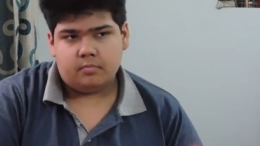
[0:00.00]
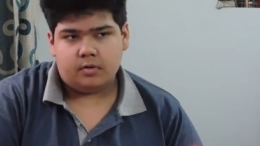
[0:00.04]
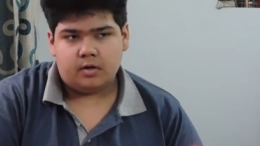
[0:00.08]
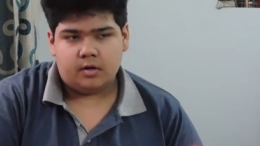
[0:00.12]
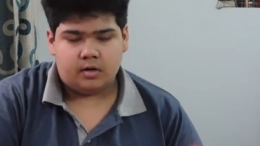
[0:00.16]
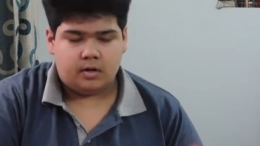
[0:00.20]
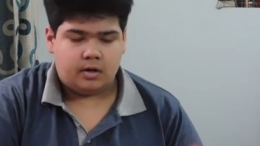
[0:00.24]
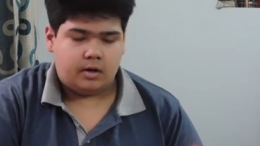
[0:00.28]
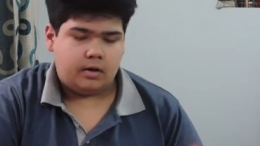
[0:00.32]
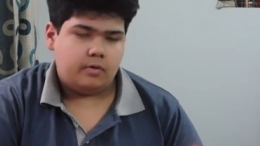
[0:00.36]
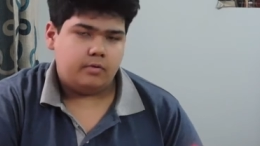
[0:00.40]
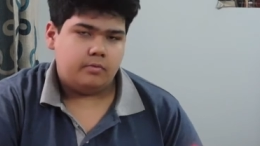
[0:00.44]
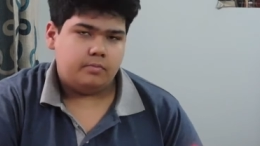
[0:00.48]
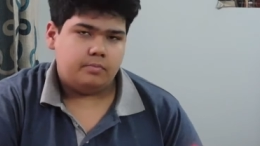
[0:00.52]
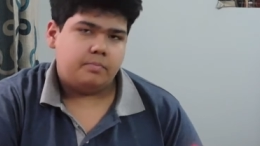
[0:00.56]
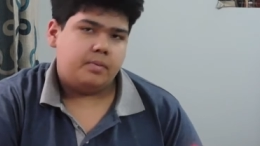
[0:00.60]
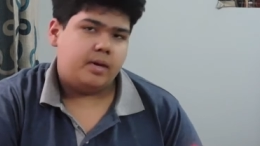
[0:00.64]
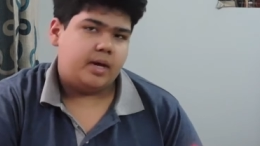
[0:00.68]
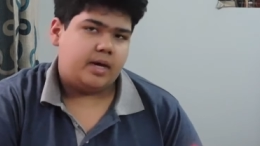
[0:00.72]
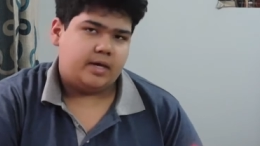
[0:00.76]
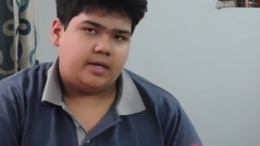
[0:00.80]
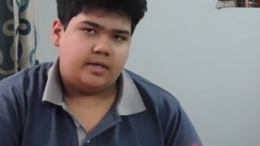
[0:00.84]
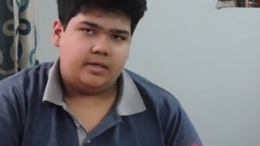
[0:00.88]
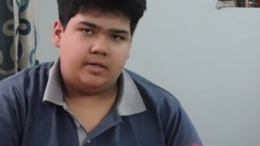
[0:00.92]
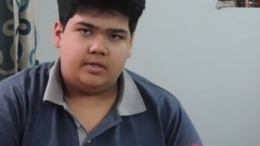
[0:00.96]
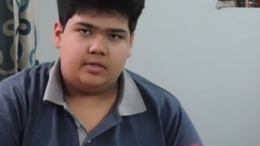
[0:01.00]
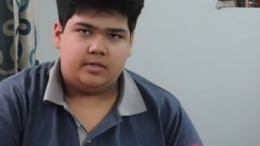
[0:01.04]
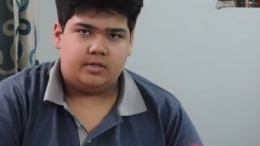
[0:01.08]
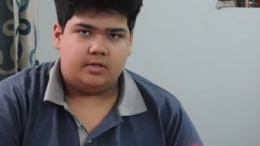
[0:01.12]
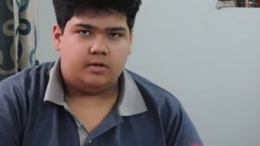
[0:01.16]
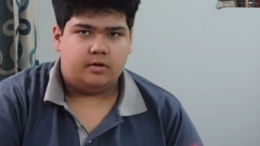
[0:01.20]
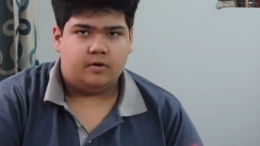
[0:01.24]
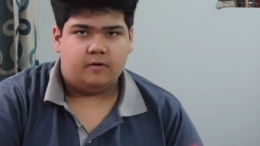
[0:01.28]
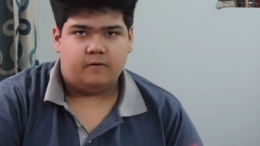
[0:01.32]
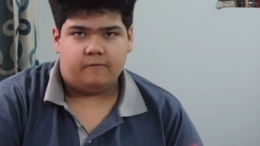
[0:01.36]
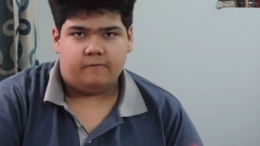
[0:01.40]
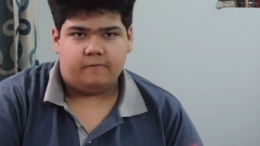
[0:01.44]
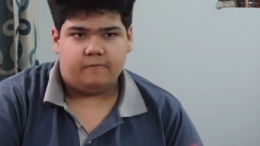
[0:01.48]
around package
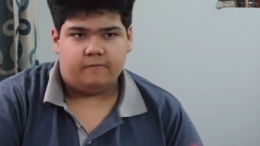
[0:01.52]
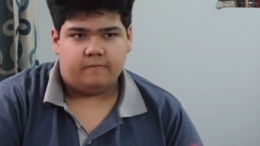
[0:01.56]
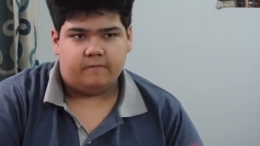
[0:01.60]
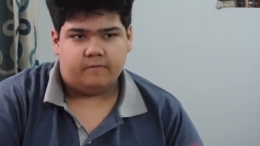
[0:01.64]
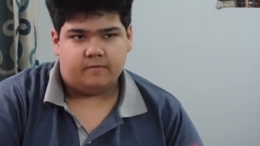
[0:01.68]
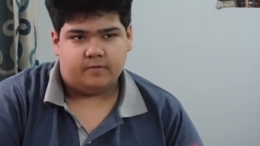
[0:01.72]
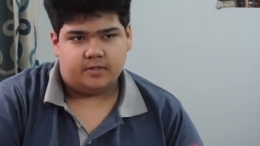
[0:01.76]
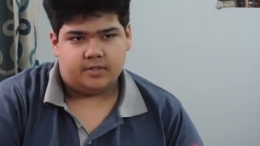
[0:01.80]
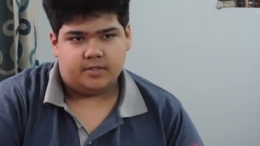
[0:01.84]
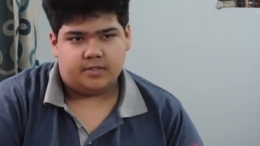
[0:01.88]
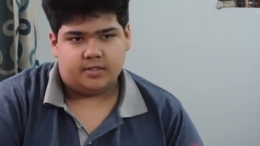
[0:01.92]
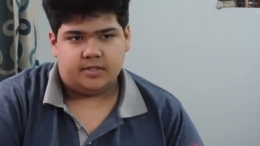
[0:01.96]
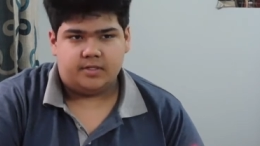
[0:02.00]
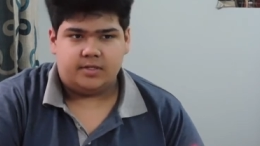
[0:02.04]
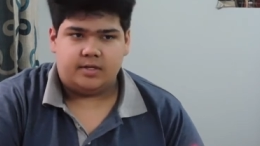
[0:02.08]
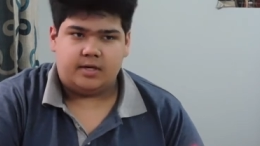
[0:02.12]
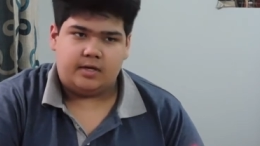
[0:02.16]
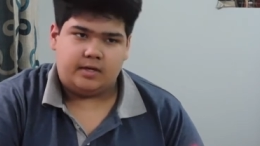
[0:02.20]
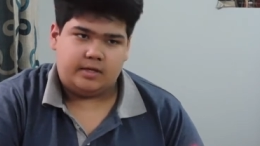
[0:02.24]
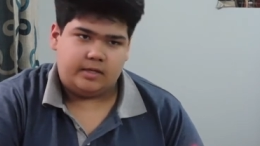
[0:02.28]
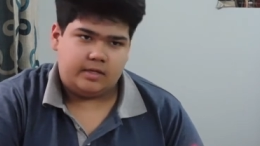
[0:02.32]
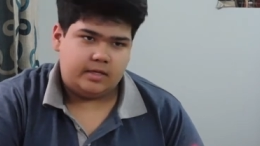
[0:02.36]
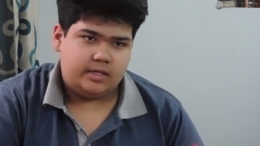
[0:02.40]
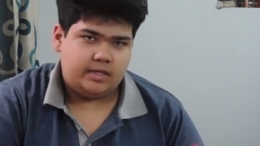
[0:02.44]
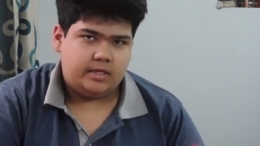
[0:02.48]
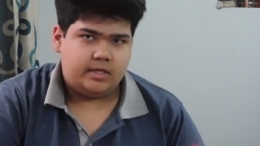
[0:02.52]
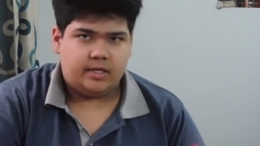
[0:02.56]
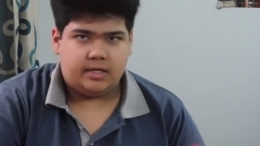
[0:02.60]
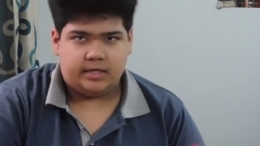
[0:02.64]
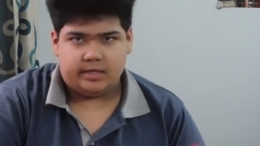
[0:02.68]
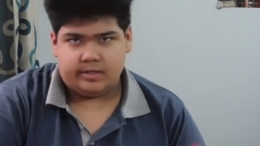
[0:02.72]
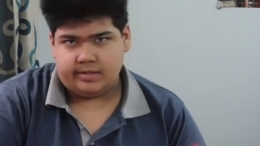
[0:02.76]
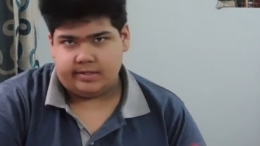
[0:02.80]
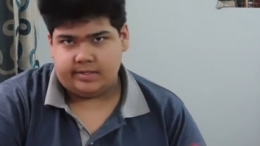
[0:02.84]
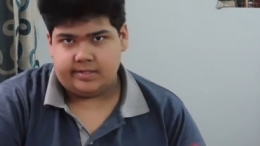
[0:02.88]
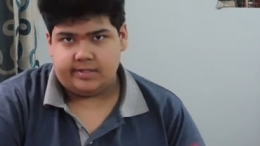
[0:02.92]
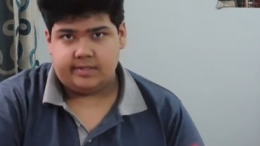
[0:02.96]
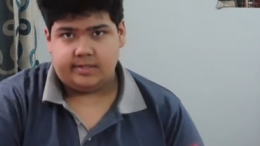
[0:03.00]
of
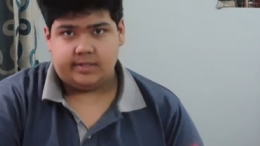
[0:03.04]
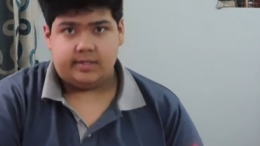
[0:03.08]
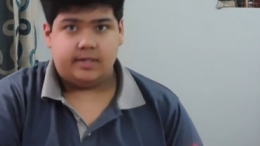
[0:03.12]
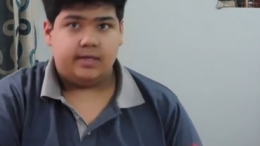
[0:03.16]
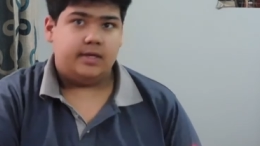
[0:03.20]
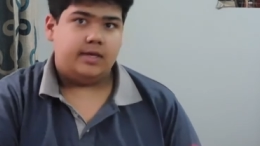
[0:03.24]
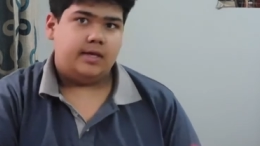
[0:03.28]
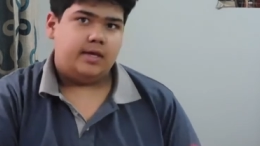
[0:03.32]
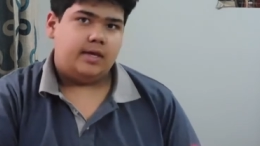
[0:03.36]
suckiness.